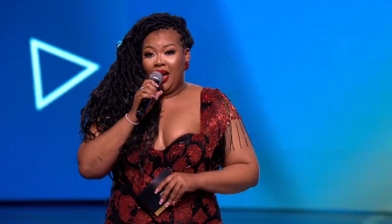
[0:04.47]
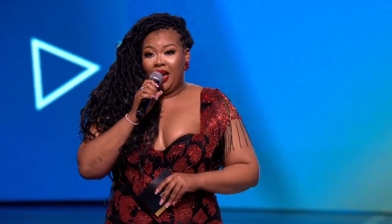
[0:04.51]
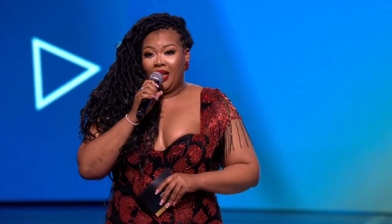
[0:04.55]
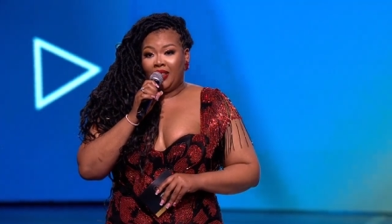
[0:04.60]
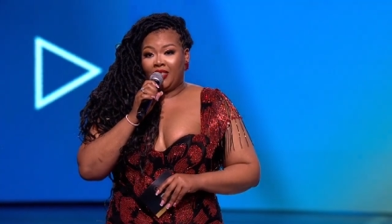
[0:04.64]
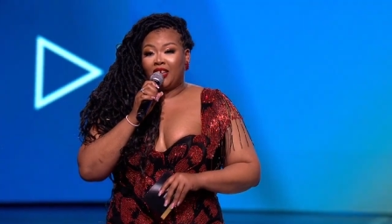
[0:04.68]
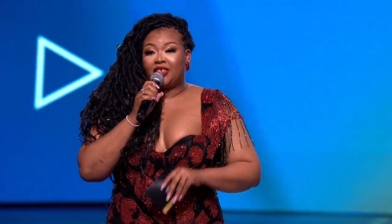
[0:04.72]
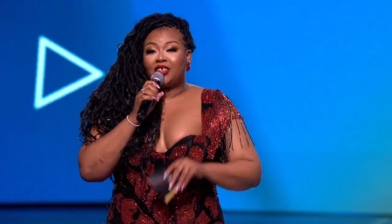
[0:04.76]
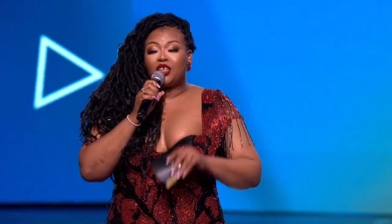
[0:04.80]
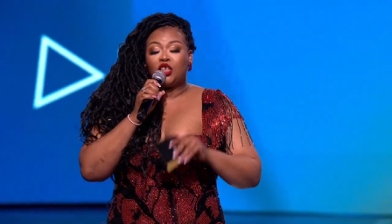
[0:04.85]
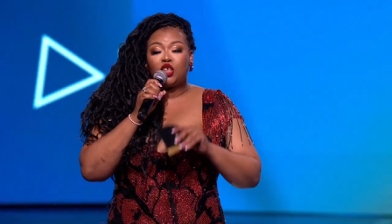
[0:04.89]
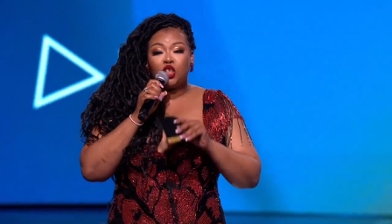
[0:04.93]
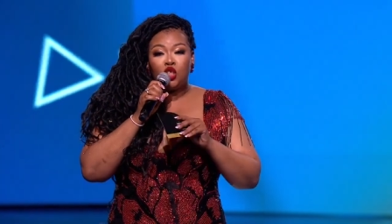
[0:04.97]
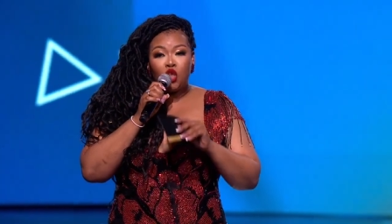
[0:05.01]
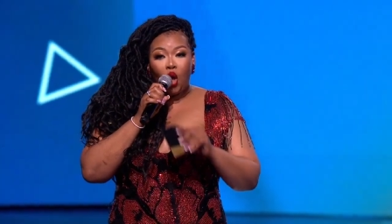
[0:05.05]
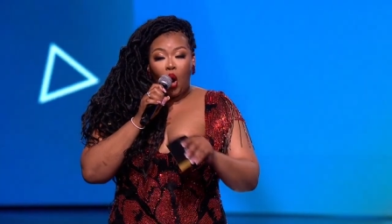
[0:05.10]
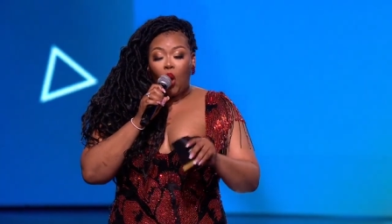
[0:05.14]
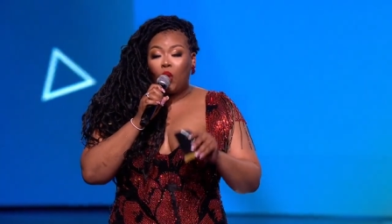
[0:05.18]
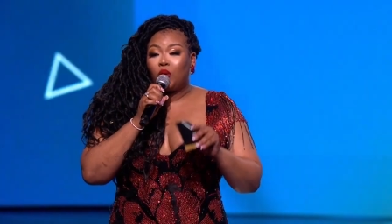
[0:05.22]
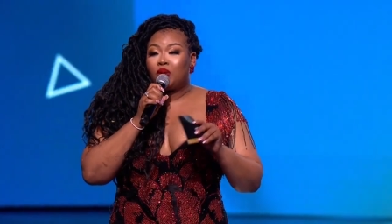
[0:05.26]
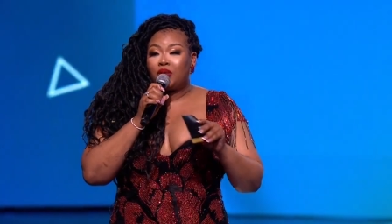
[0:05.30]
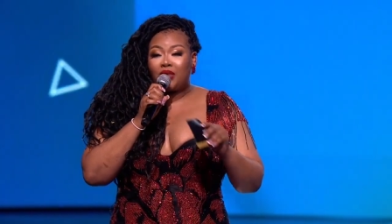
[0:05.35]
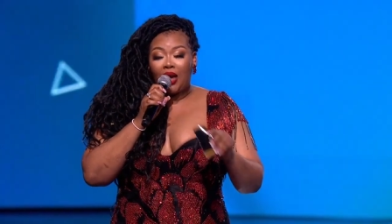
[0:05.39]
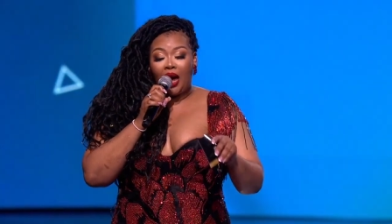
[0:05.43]
This is
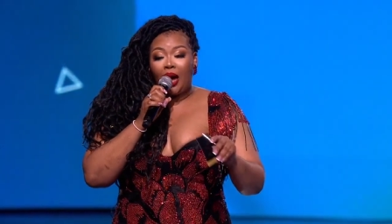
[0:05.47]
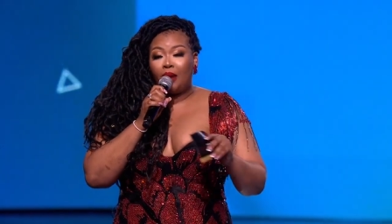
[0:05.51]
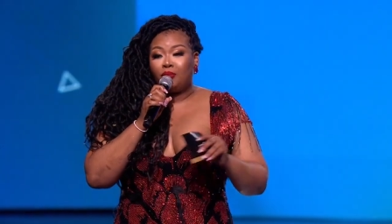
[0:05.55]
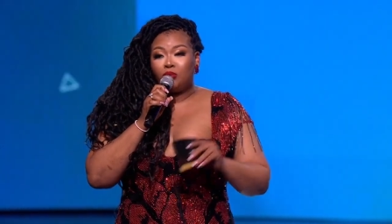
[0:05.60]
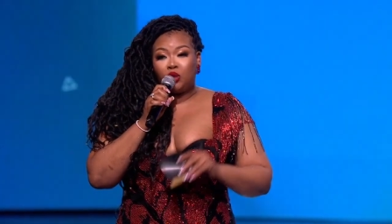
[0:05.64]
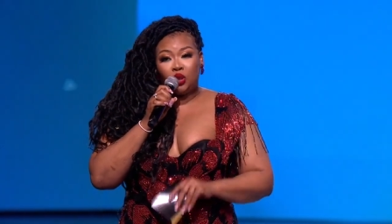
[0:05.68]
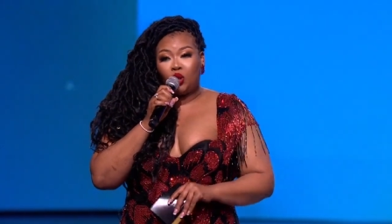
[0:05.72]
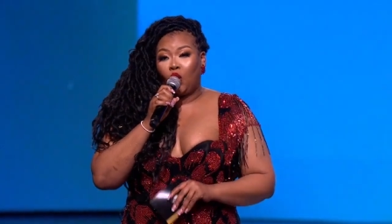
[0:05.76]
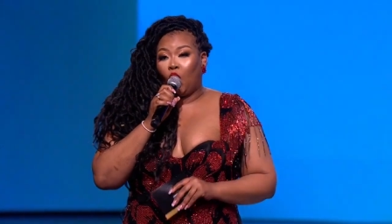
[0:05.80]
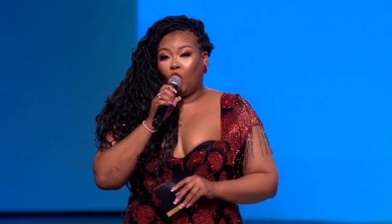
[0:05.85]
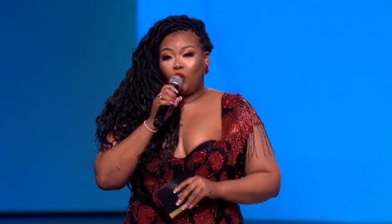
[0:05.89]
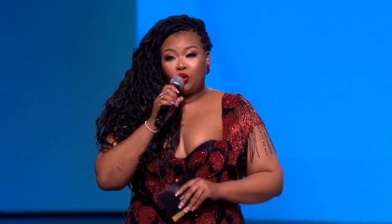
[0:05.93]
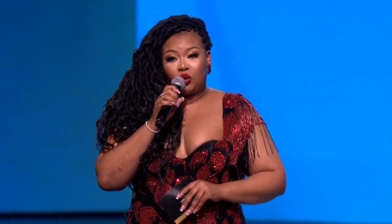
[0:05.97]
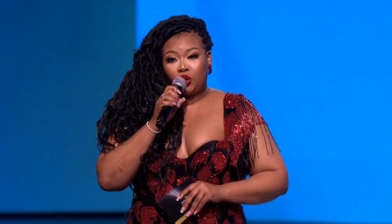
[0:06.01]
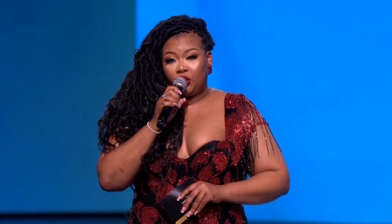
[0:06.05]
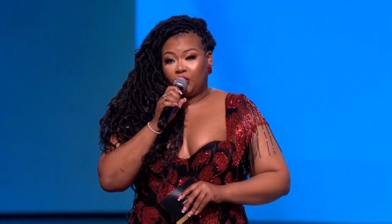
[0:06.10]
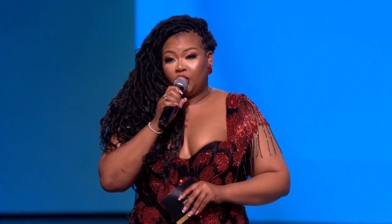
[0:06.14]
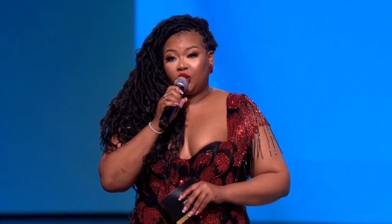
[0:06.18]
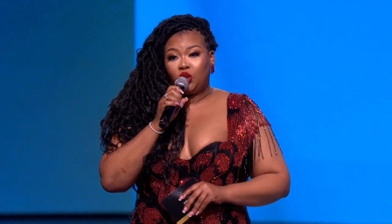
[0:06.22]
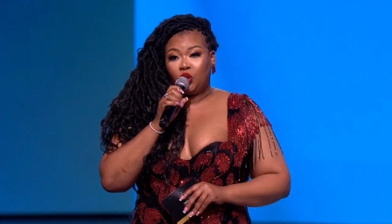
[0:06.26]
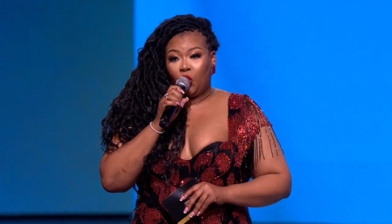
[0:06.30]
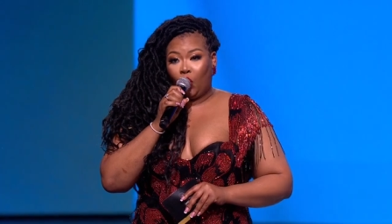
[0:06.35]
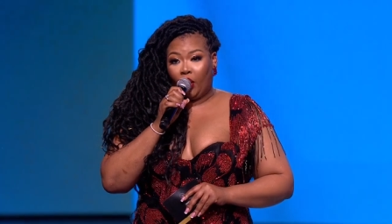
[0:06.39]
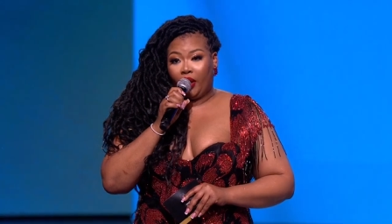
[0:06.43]
no time to go to the
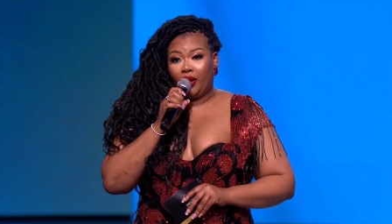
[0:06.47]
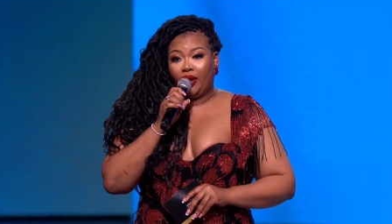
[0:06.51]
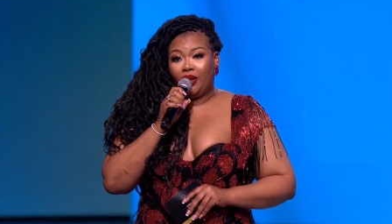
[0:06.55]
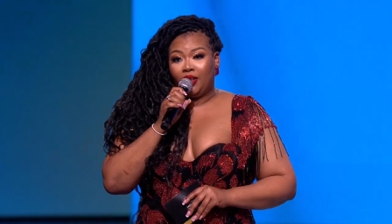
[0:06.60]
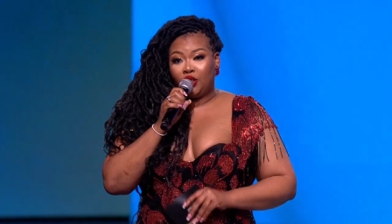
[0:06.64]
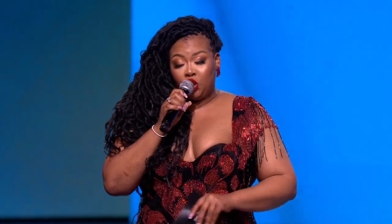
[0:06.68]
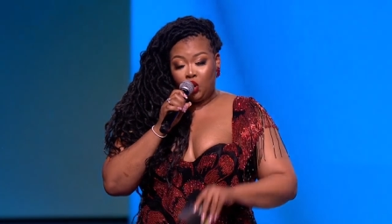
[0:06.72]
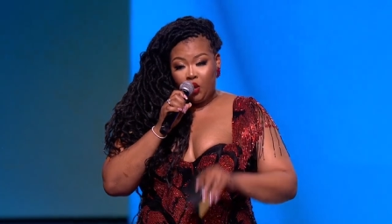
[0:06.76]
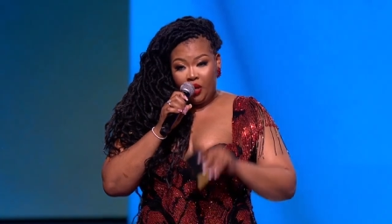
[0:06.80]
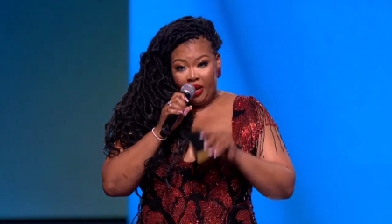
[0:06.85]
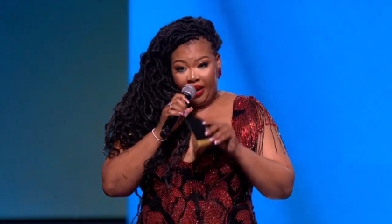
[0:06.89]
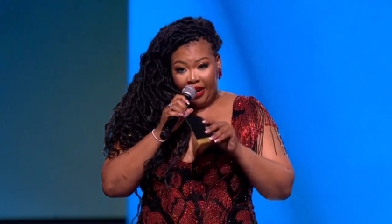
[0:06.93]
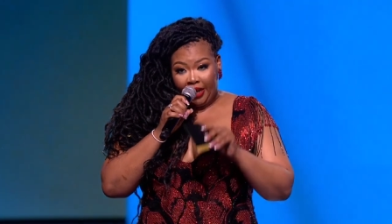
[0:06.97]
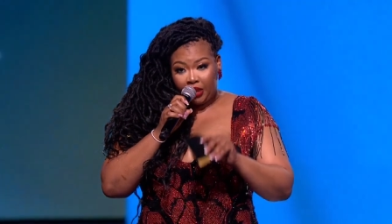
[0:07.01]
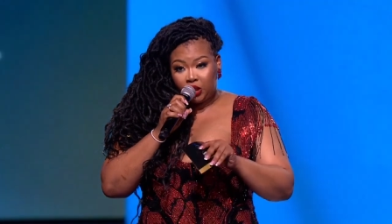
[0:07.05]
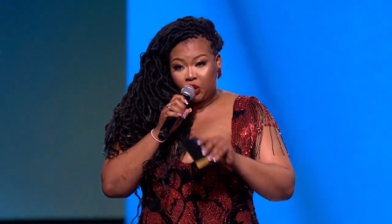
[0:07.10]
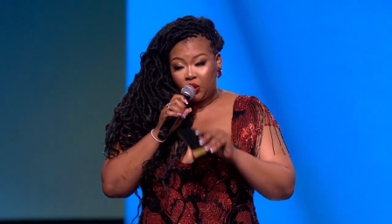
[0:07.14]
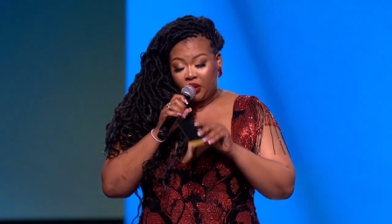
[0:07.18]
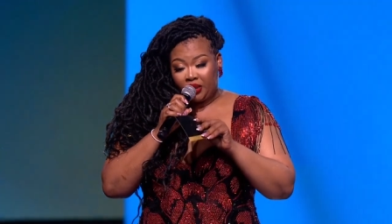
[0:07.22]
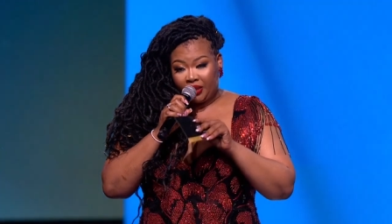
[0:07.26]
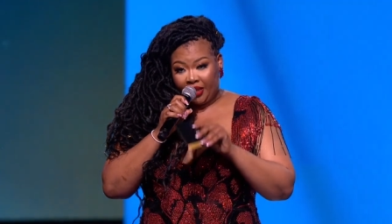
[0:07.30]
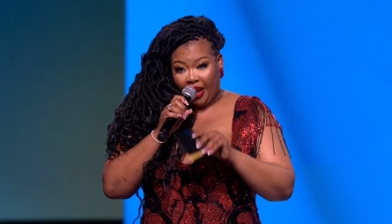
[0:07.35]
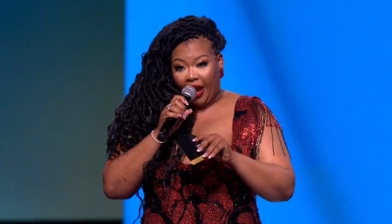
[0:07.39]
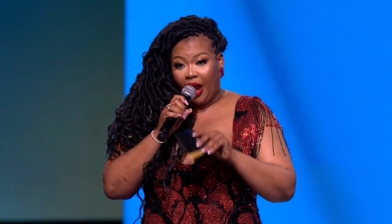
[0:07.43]
toilet. You need to
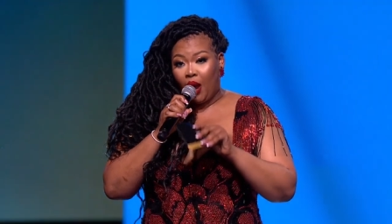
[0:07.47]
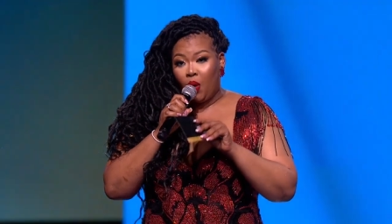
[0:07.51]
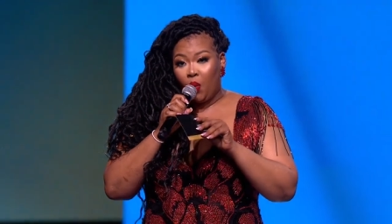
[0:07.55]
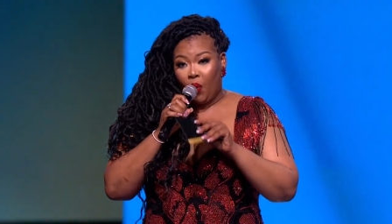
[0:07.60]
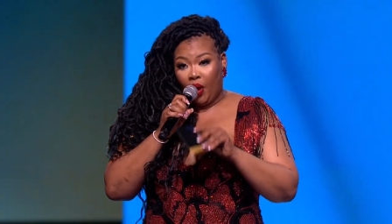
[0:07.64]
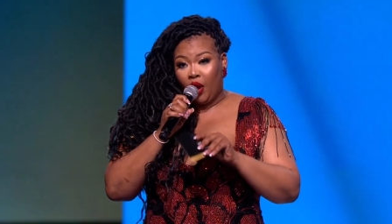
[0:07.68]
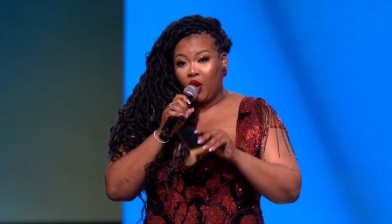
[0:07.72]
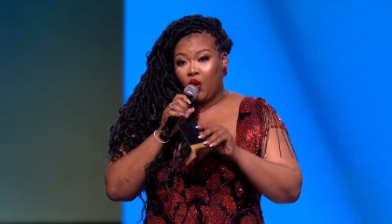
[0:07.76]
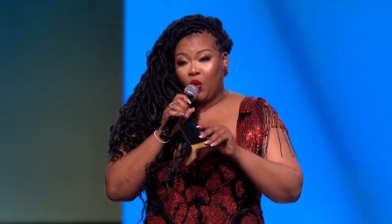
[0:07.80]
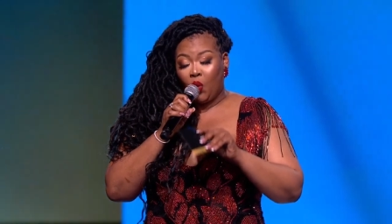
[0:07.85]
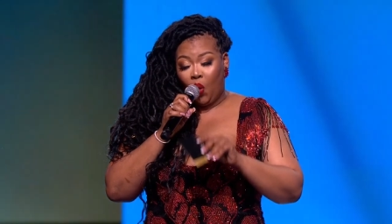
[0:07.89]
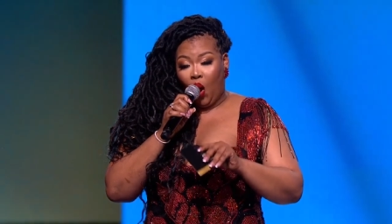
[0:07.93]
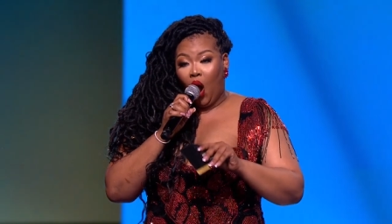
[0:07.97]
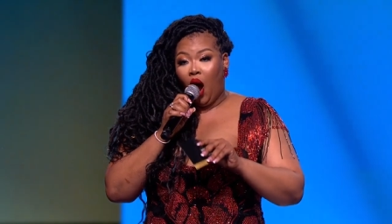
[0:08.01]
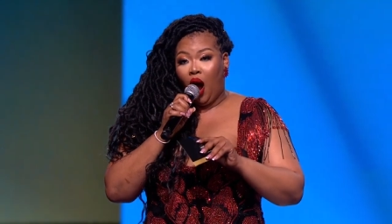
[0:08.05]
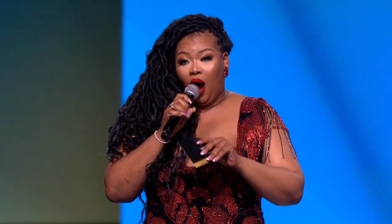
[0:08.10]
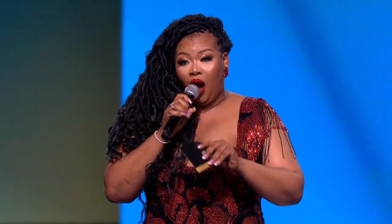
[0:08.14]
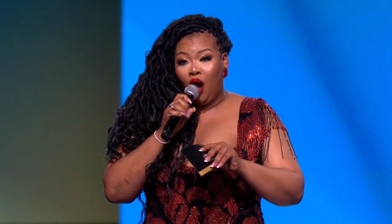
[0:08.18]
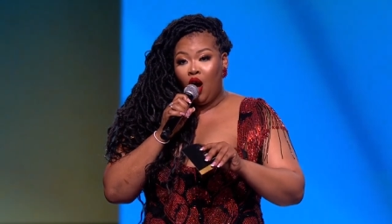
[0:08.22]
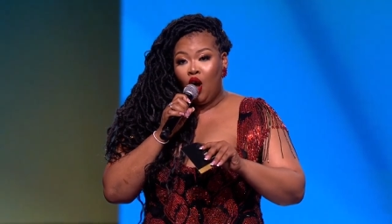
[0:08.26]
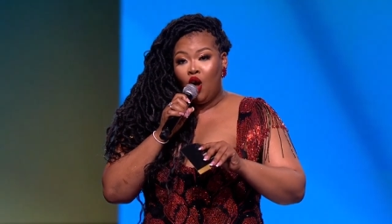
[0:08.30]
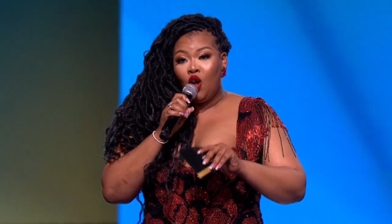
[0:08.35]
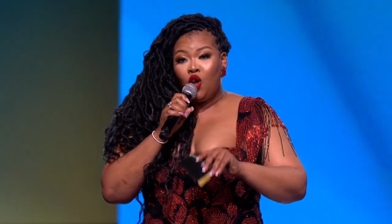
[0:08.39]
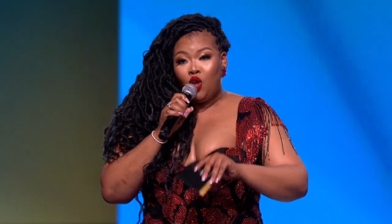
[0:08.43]
stay where you are.